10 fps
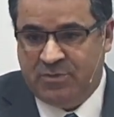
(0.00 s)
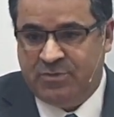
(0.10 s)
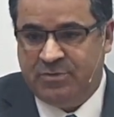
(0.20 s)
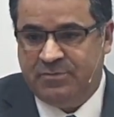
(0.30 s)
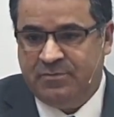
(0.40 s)

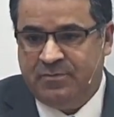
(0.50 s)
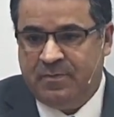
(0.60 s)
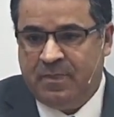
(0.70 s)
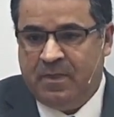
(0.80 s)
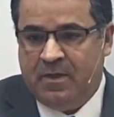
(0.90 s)
So
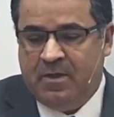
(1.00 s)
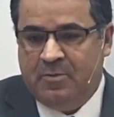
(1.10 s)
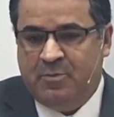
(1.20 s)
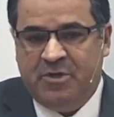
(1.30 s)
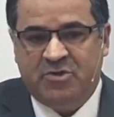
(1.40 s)

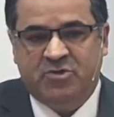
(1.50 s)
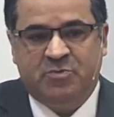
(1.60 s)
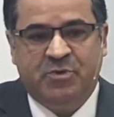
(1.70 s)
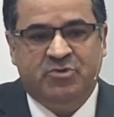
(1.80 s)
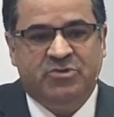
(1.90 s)
let your ways
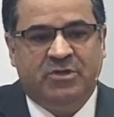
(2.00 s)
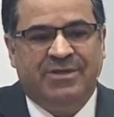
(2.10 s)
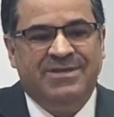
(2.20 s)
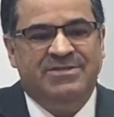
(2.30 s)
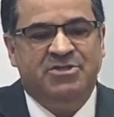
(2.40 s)
be girded.